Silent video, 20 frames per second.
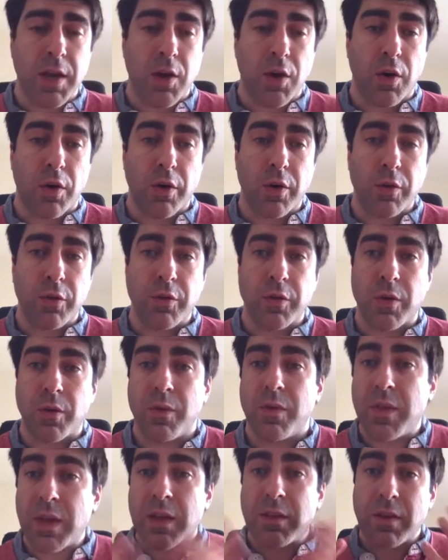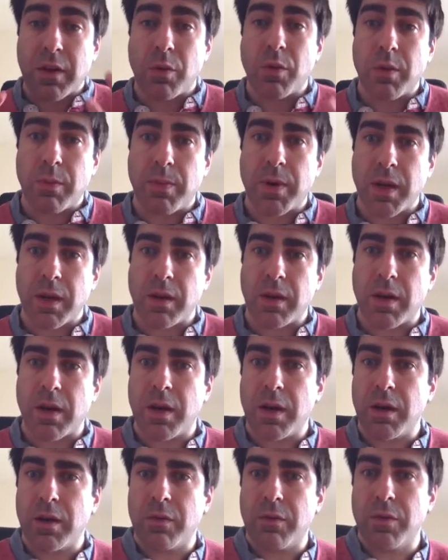or also that our brain
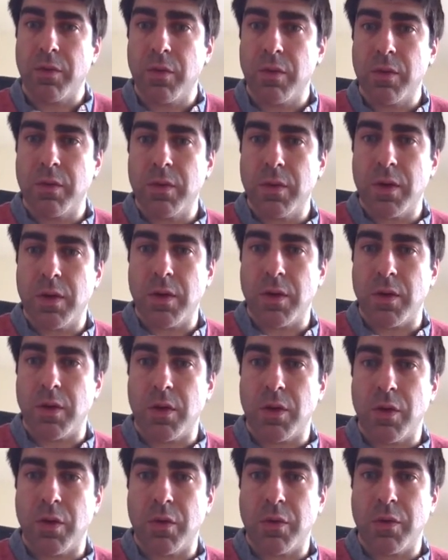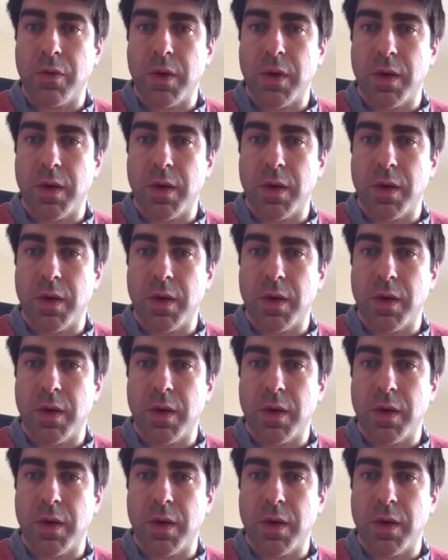are full of